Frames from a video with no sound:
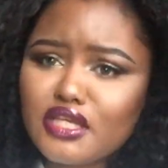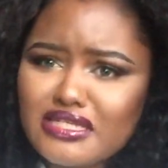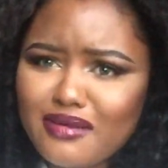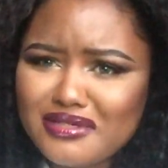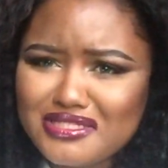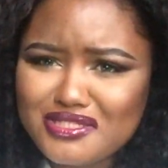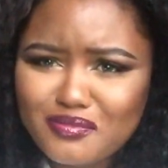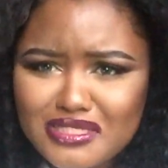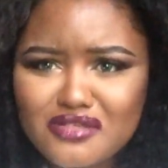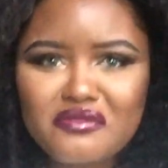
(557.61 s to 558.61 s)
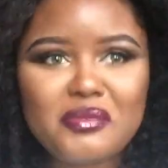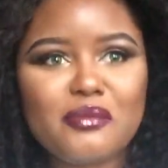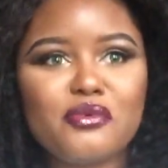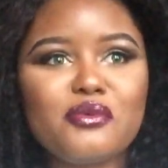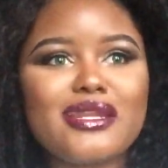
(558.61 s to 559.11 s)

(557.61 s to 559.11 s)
the only time I listen to music with people,